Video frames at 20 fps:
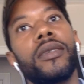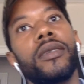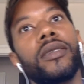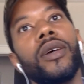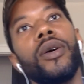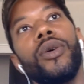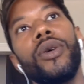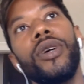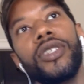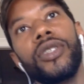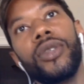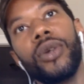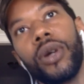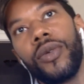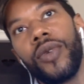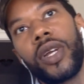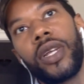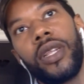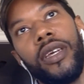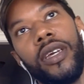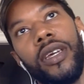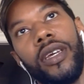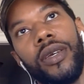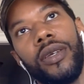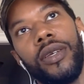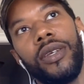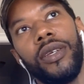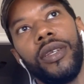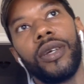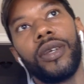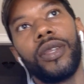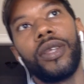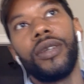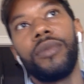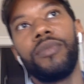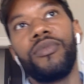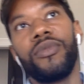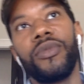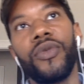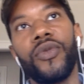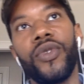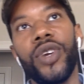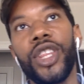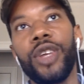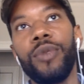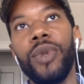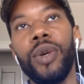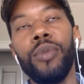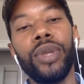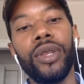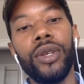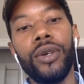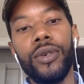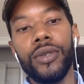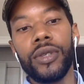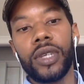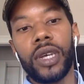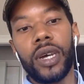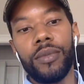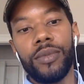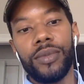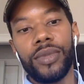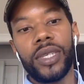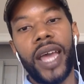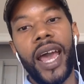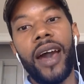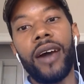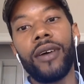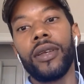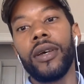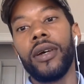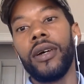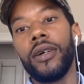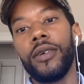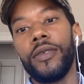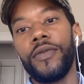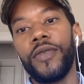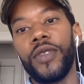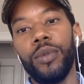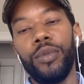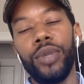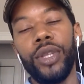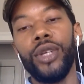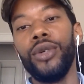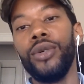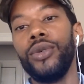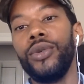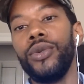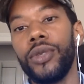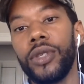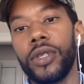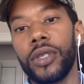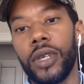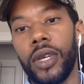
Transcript: So historically, the rhythm and blues comes out of the blues,